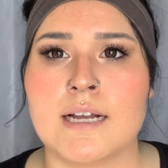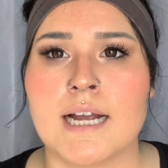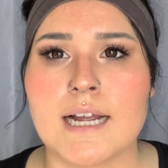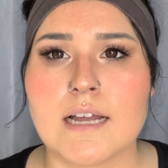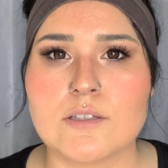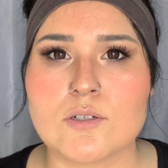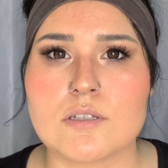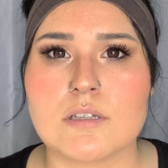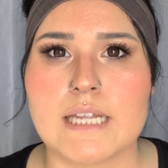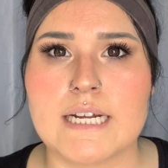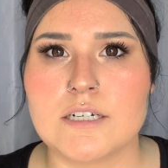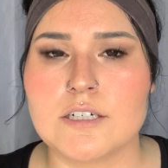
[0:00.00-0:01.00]
I got those
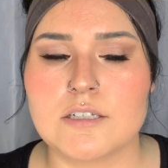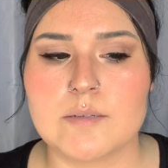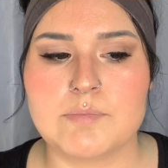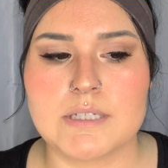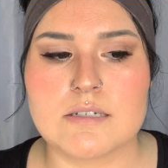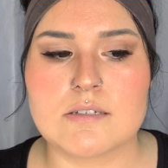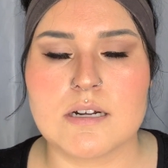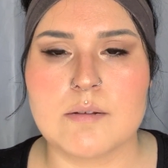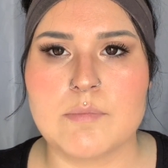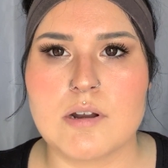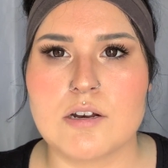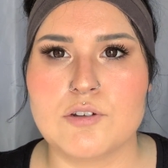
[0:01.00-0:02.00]
lanyard clip things that
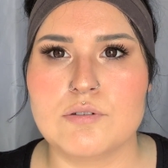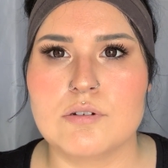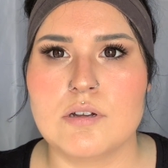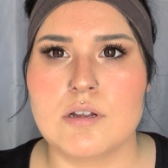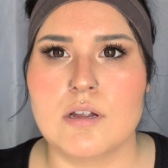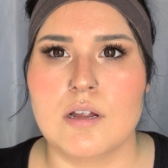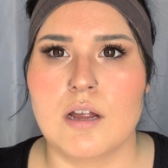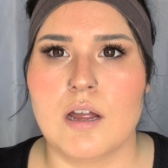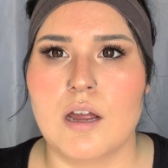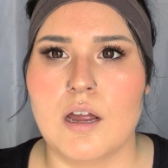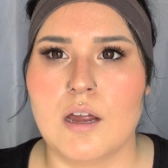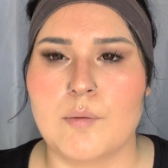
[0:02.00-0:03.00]
I'm gonna do.
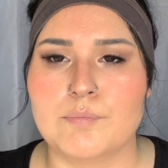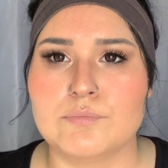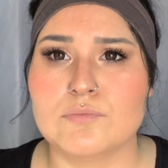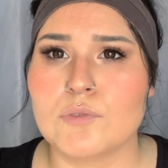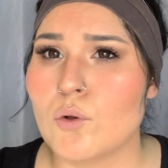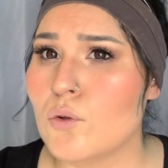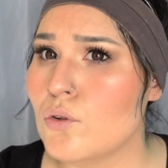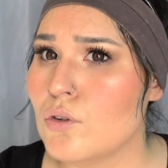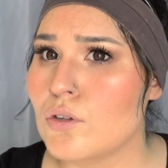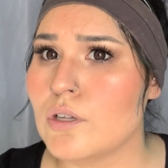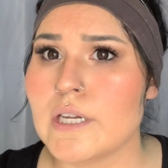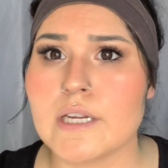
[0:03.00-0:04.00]

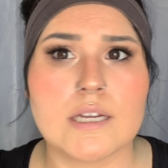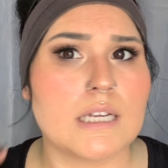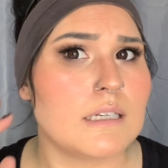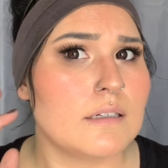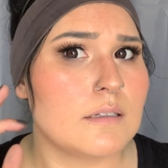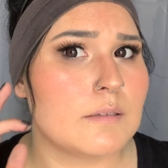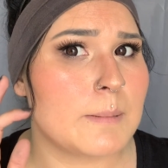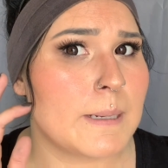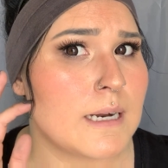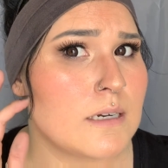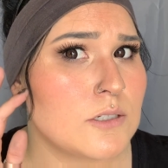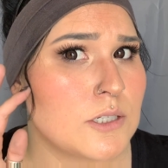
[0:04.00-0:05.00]
Holy, my
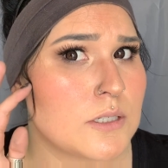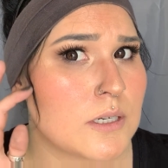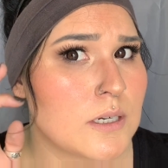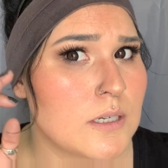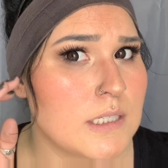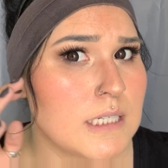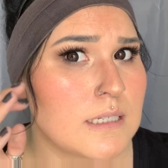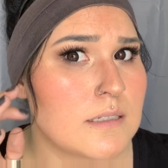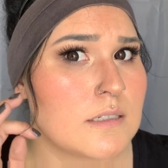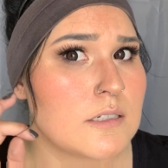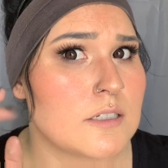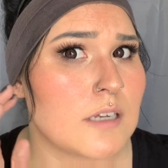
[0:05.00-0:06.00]
hair's just curly
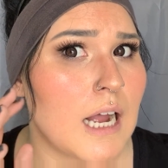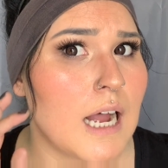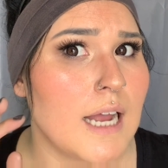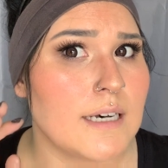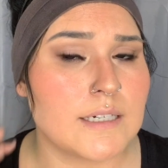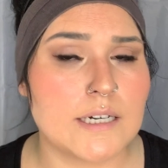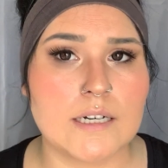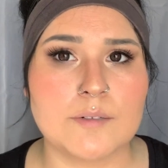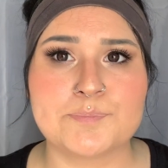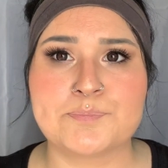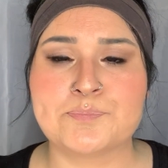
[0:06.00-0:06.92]
because it's just hot in here.